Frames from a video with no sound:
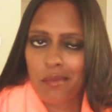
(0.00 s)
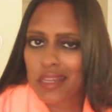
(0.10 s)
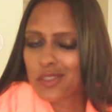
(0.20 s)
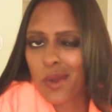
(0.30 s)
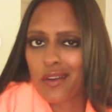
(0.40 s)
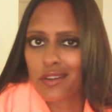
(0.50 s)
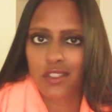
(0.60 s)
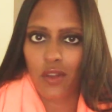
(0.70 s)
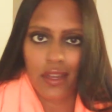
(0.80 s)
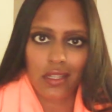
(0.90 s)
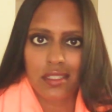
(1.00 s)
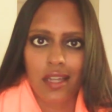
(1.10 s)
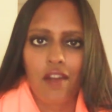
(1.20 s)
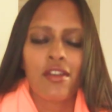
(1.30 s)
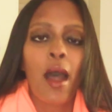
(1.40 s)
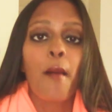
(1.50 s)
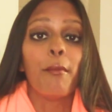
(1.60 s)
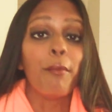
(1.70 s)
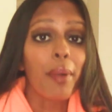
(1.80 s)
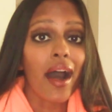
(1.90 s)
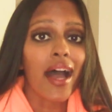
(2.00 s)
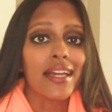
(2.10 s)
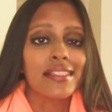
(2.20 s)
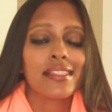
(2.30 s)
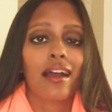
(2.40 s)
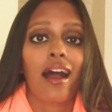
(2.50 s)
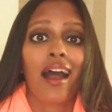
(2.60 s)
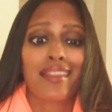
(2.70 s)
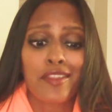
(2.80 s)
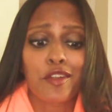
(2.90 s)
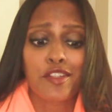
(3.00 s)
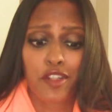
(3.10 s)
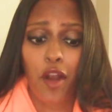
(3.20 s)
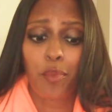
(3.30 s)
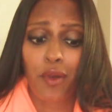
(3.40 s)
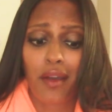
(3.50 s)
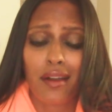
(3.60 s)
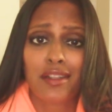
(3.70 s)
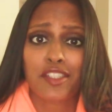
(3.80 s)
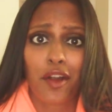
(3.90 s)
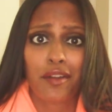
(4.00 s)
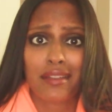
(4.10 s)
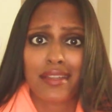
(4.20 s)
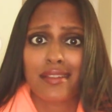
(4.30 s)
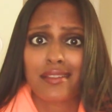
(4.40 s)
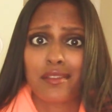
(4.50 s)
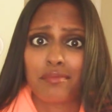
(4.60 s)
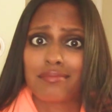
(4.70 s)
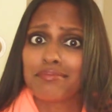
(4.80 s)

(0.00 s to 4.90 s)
they make sweaters, all that good stuff. But I think their star product are these